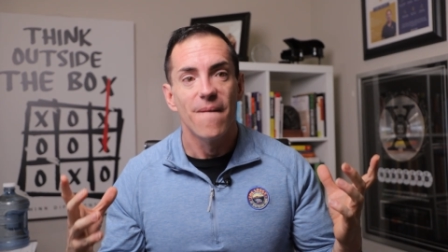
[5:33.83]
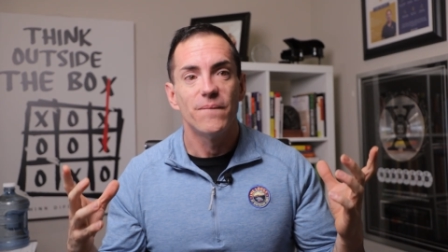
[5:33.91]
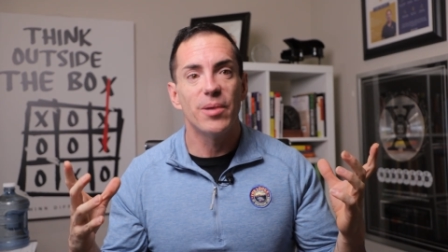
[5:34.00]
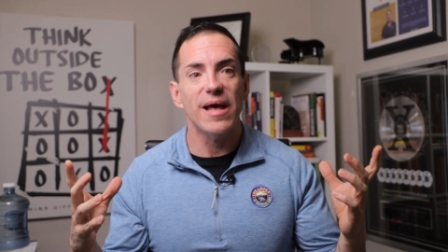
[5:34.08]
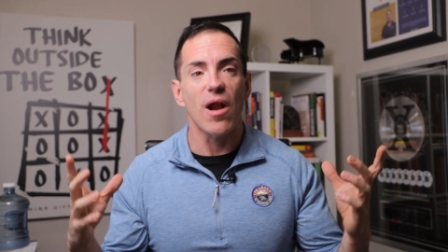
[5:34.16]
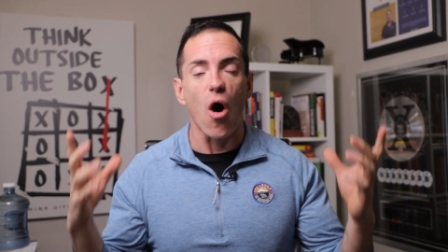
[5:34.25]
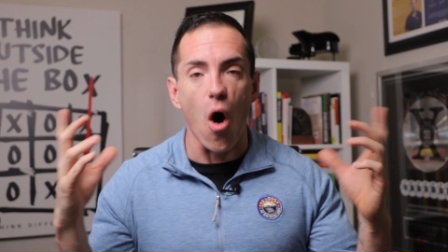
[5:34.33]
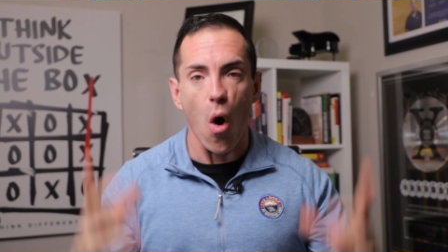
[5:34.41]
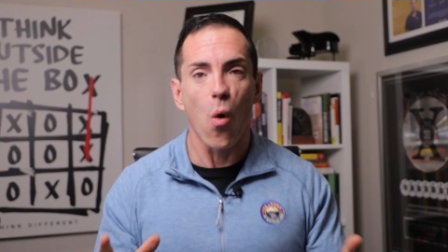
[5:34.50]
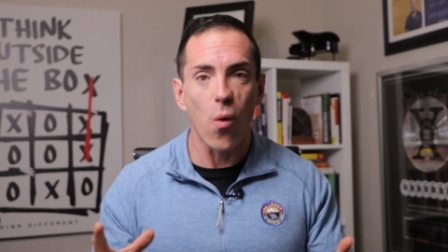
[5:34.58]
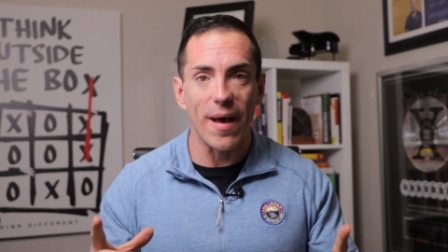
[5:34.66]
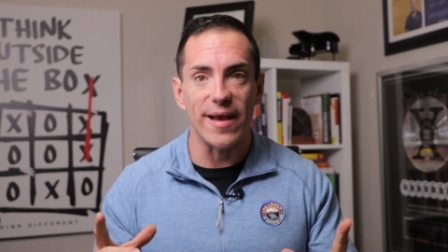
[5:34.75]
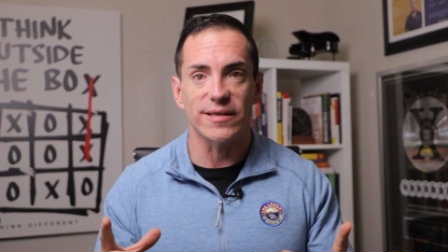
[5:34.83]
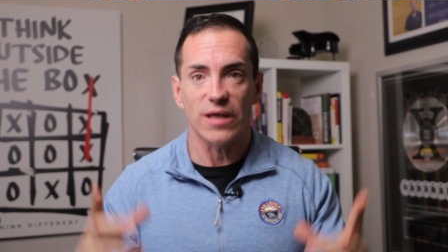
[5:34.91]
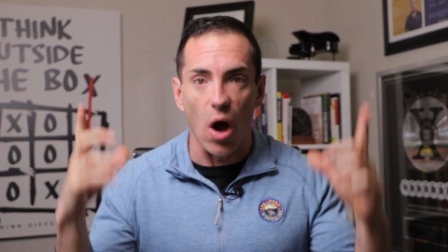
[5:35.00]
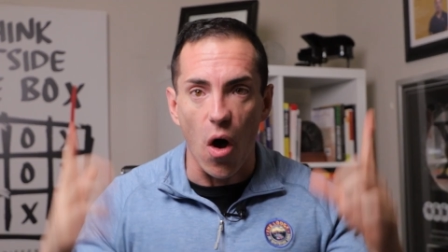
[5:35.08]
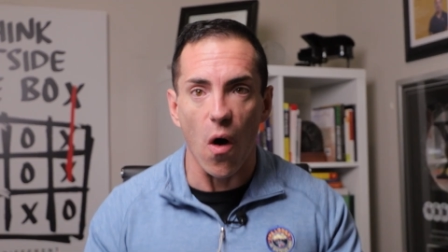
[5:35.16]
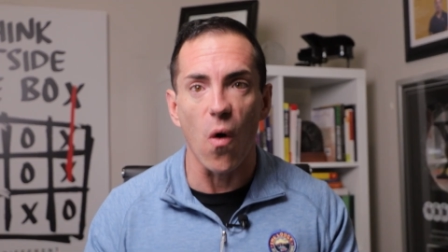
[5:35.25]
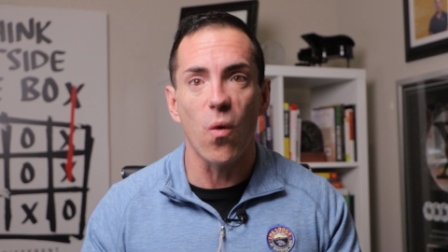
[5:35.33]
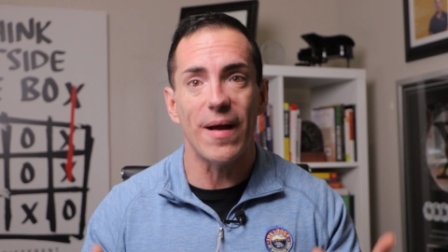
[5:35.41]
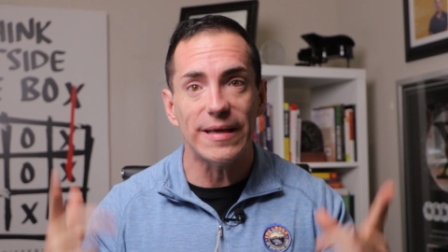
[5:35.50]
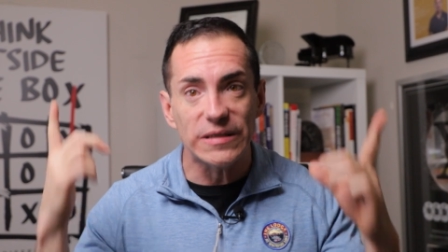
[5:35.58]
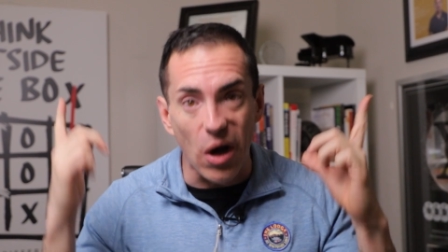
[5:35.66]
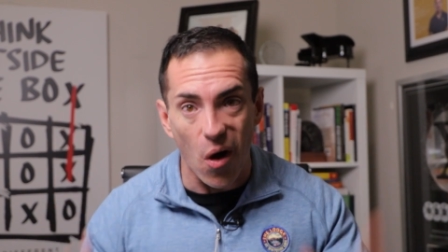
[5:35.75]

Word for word: But always, always,